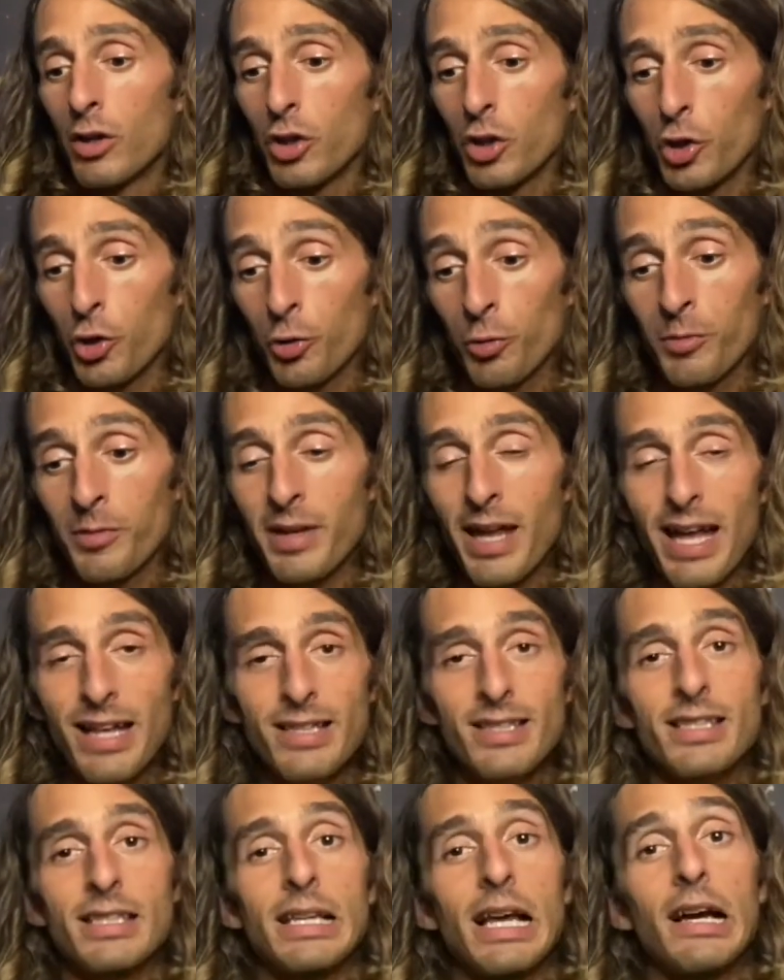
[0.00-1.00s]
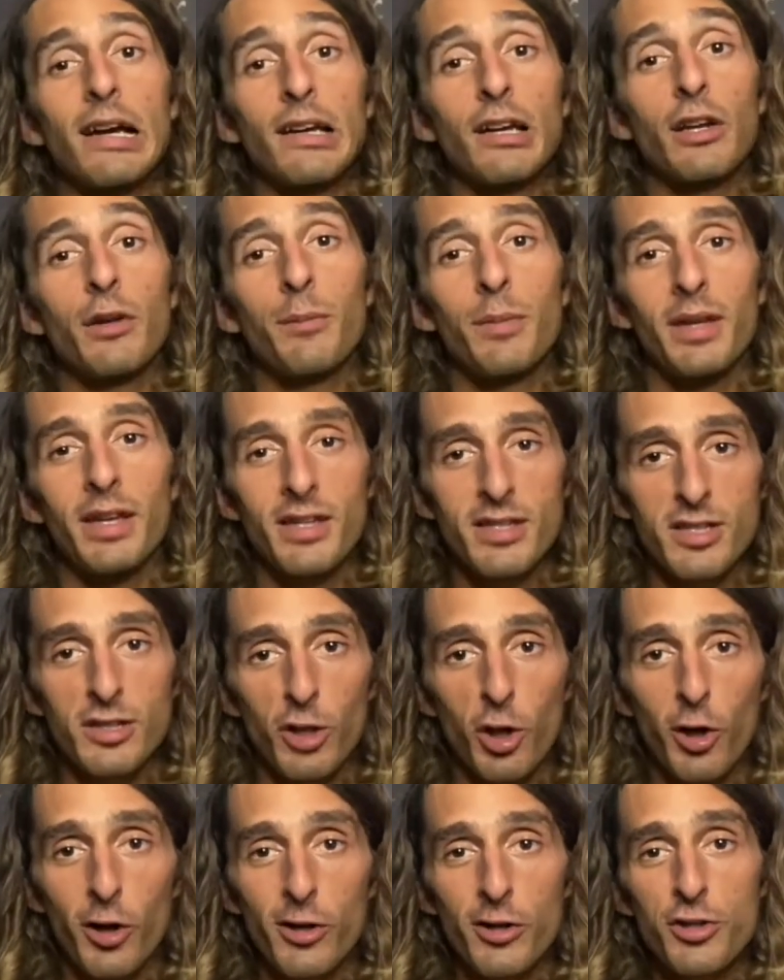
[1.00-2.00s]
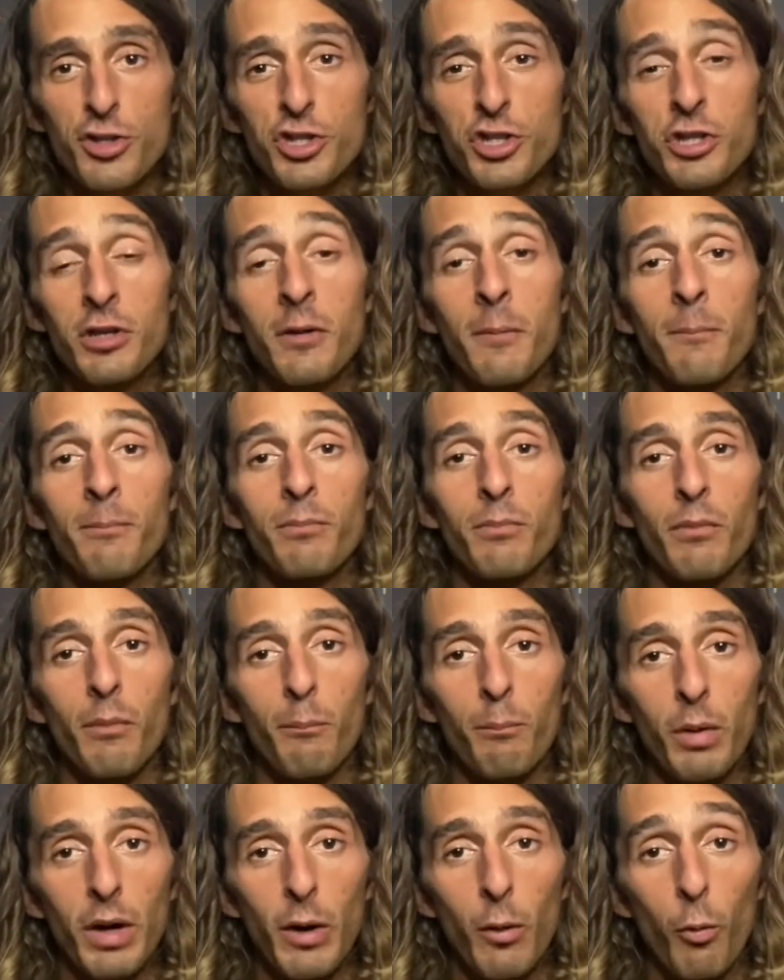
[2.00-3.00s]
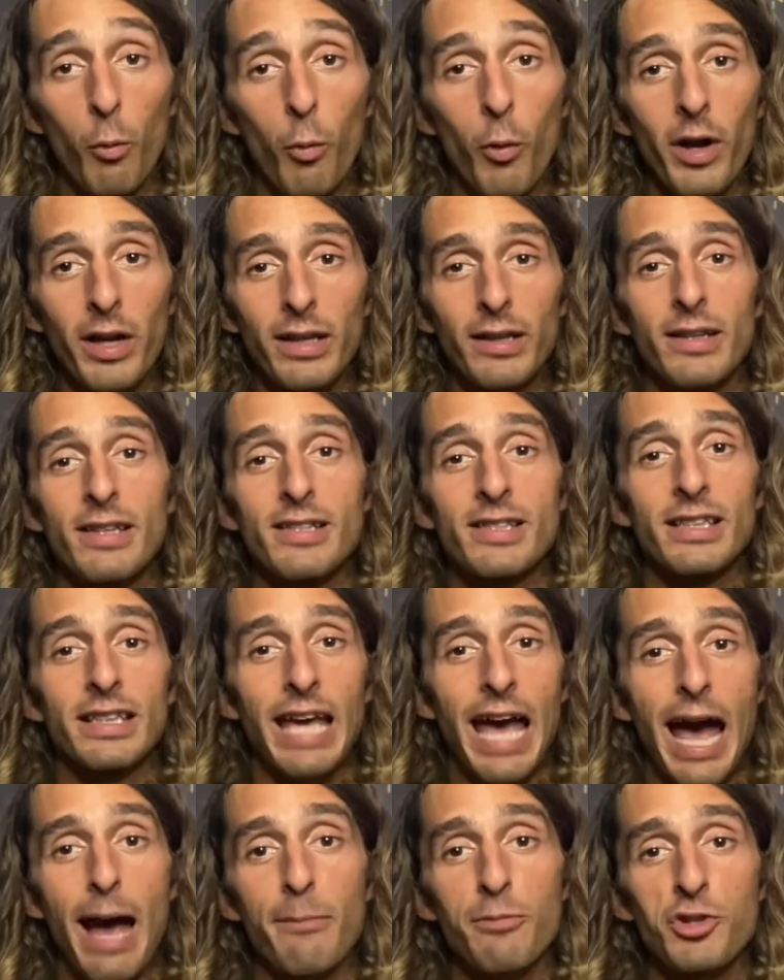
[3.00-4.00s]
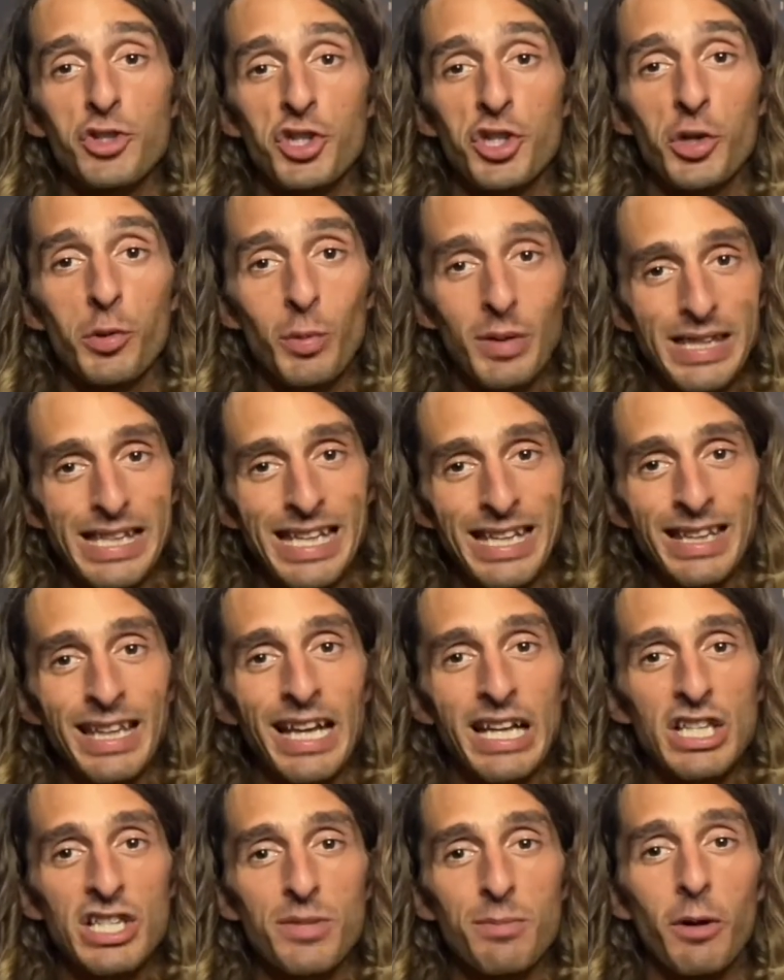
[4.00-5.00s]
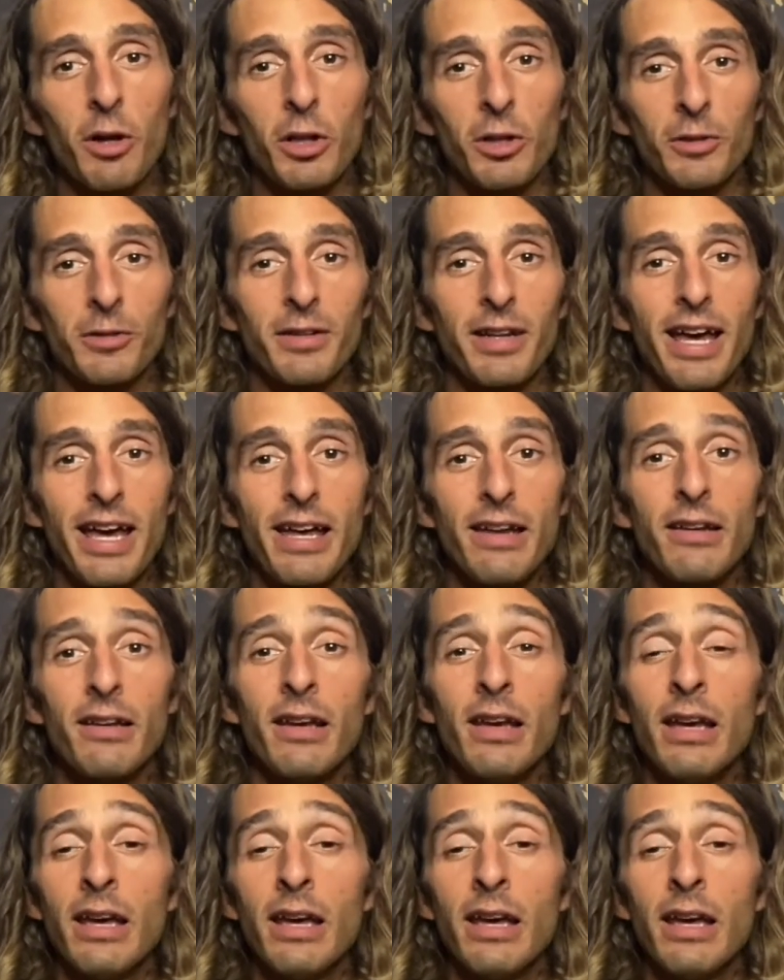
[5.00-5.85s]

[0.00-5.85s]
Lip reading: your net's not gonna be as large, but what is captured within that smaller net